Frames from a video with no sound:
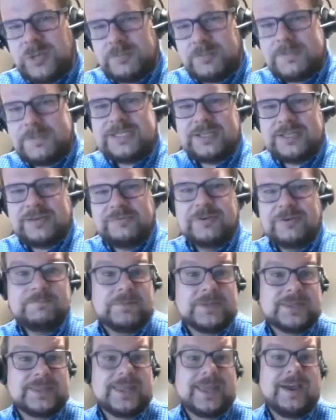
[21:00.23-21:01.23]
will be different,
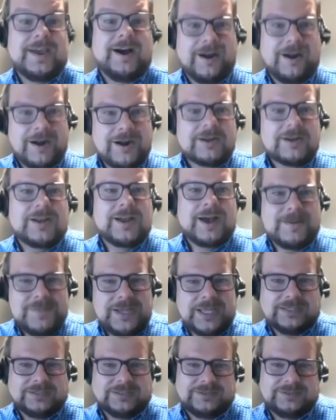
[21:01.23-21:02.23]
but they are
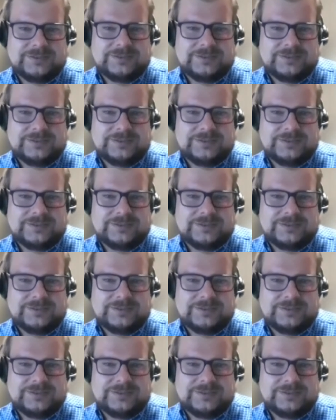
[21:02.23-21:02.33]
coming.